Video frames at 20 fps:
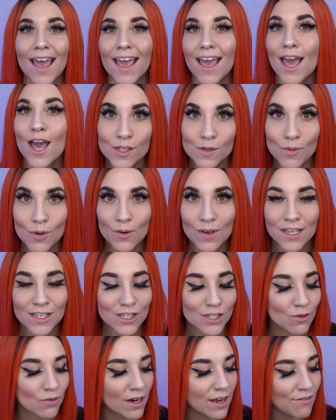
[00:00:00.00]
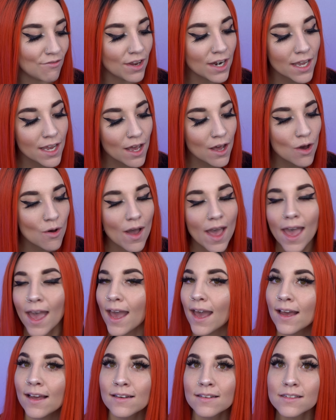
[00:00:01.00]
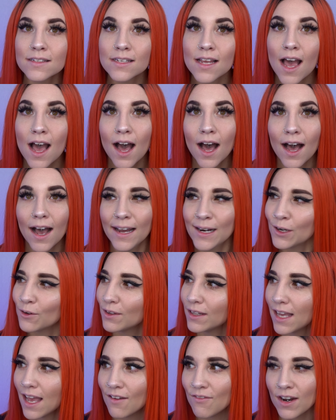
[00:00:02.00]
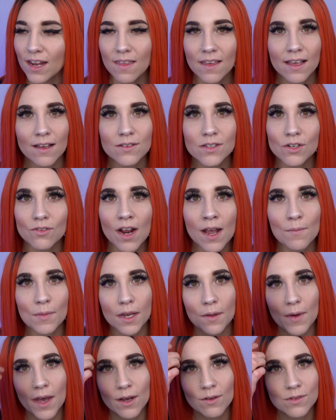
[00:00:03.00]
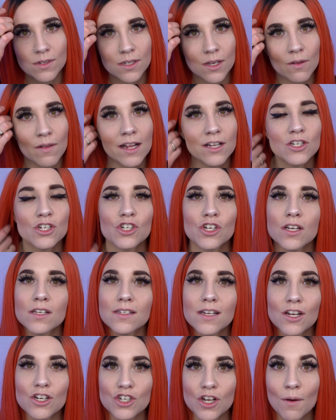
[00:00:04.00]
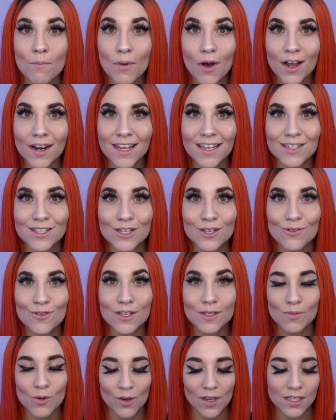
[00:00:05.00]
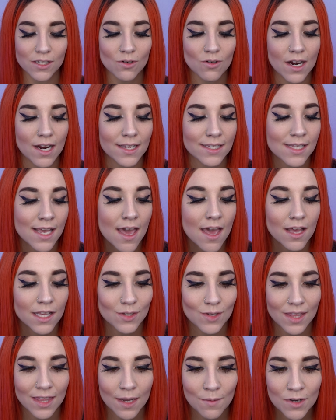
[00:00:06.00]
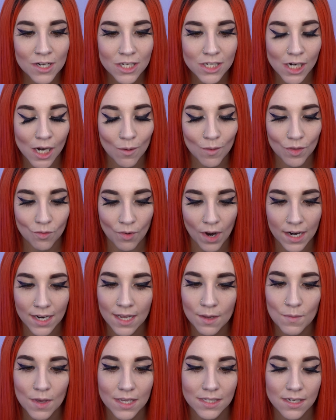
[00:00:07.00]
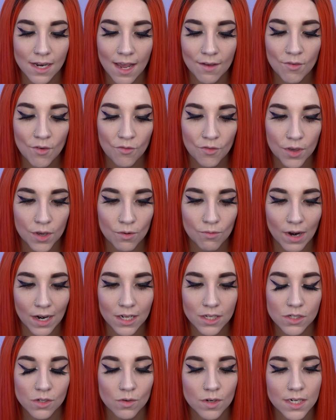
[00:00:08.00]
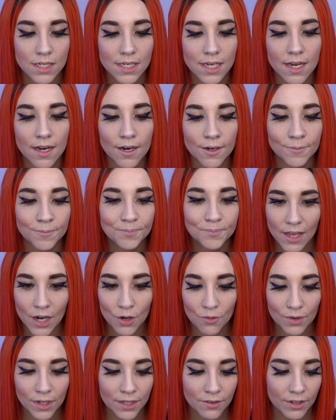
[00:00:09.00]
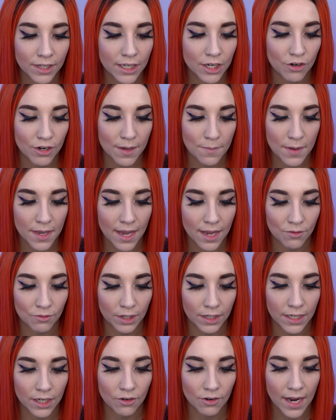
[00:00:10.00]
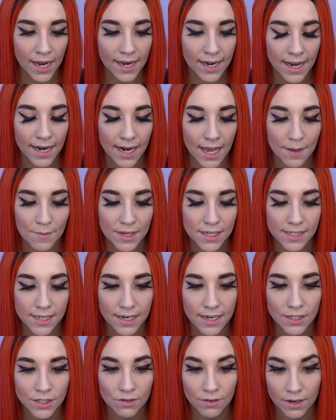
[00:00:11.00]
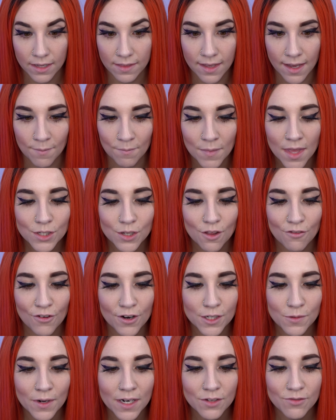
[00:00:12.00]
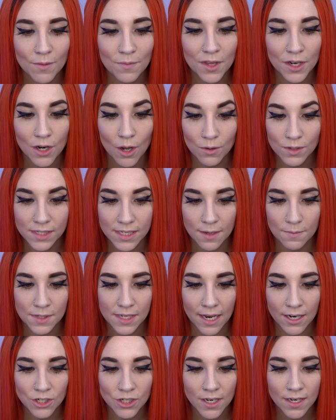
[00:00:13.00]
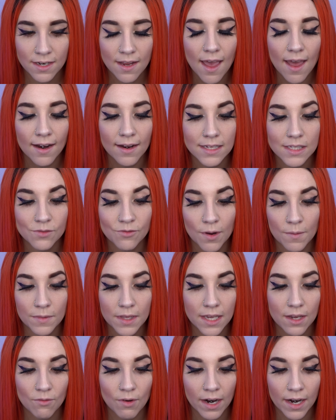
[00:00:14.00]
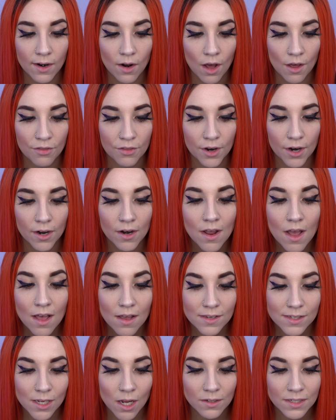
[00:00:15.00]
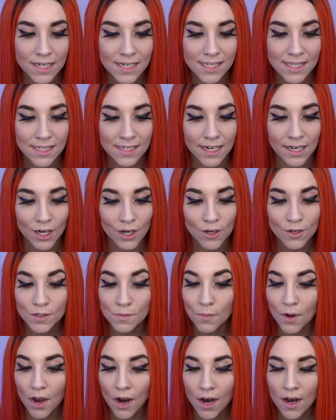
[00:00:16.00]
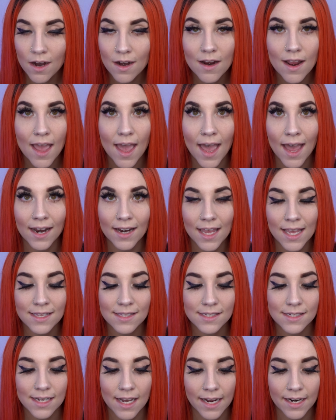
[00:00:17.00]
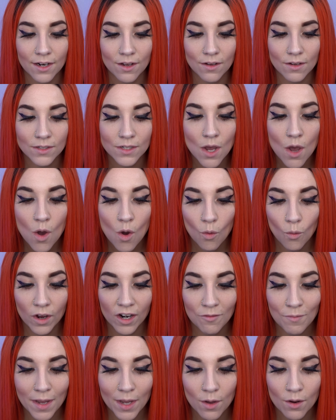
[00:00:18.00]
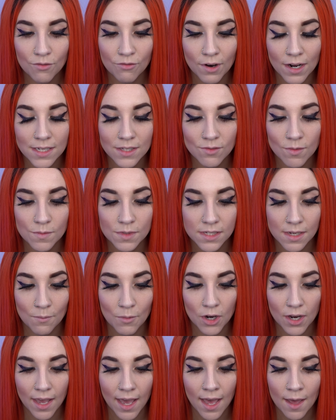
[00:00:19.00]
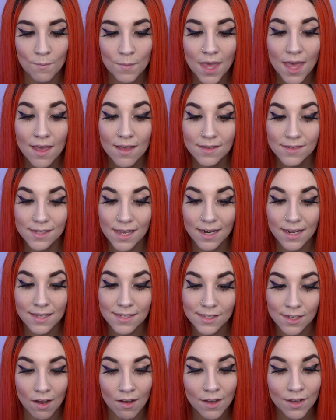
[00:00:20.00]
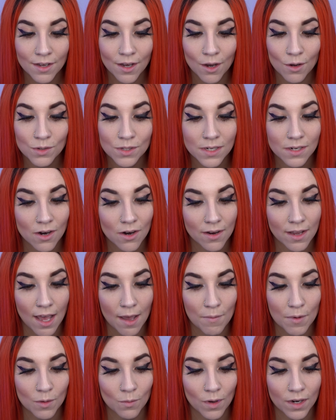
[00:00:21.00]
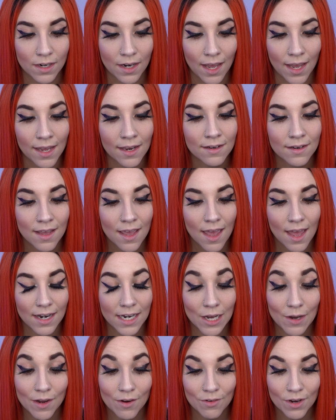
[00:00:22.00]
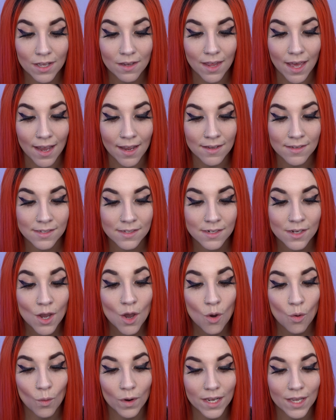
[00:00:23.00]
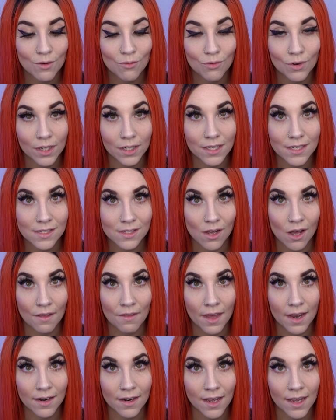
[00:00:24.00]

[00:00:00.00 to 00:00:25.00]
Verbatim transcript: a spooky story video and I don't really have anything else to ramble about, so let's just jump on into the spooky stories. So I think I'm gonna start with Reddit because I have a few Reddit stories here that are really, really creepy and really great, and I'm excited to read them. So the first one is from the No Sleep section, and it's from the Reddit author Salty Snickers Bar, and it's titled one of my old friends from summer camp said he saw a ghost in our cabin one night, and now I realized what he really saw that